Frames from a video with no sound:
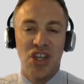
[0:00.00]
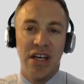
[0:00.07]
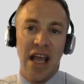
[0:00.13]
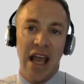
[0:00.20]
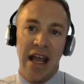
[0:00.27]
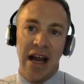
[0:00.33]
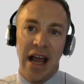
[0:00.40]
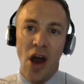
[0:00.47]

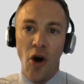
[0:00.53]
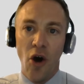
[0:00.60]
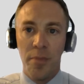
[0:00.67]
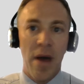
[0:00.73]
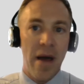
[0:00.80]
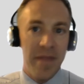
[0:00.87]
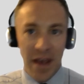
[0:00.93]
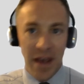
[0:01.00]
and I hope
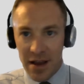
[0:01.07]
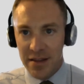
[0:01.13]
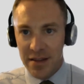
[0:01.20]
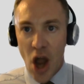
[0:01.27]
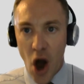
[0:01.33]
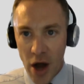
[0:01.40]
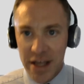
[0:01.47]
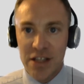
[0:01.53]

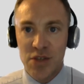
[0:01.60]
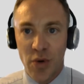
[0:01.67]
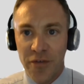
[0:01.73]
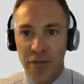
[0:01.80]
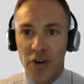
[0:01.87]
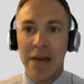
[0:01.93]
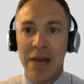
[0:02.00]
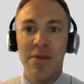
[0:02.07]
the audience
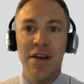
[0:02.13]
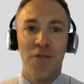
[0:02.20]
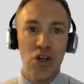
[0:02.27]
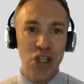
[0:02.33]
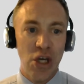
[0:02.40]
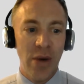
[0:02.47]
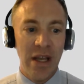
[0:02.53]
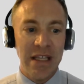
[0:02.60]
will forgive me for
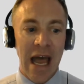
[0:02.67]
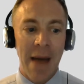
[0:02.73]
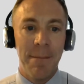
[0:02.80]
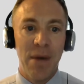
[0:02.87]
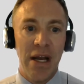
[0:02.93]
doing that.